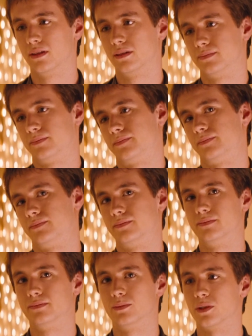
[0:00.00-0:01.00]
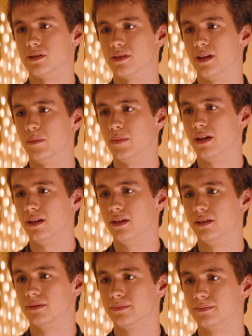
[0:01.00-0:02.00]
But then, he realizes
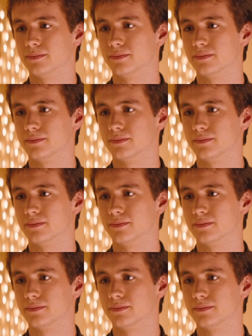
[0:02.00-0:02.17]
something.